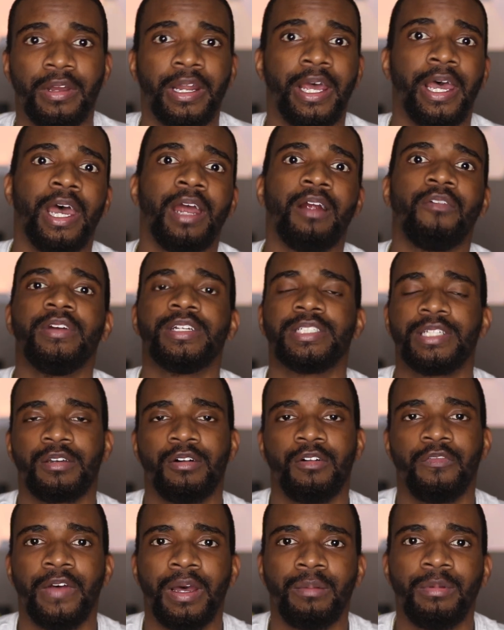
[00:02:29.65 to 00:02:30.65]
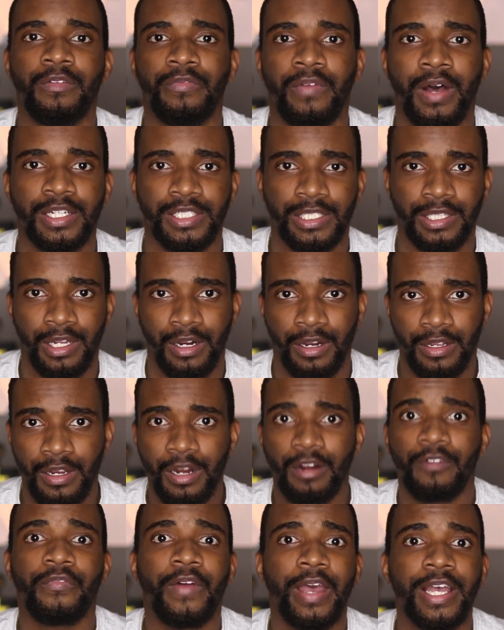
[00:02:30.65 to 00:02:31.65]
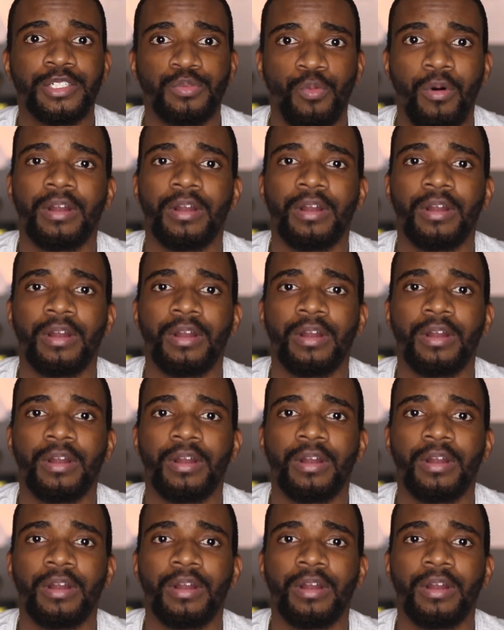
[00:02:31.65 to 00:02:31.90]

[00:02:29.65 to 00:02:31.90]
and at every single family function, they're in your face